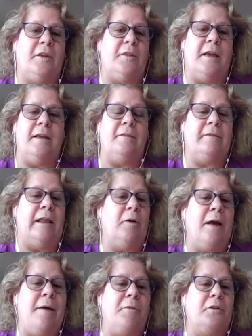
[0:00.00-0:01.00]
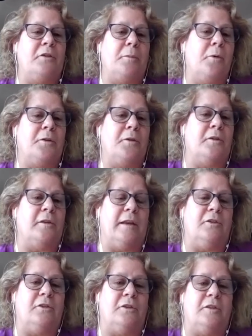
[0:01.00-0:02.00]
they don't have the support, so
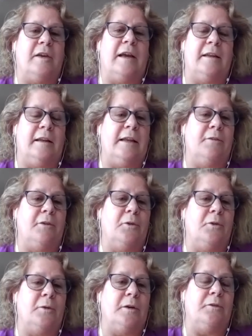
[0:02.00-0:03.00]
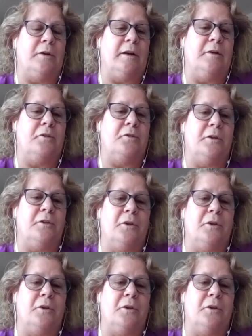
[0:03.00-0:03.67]
they decide to leave and go to a different industry.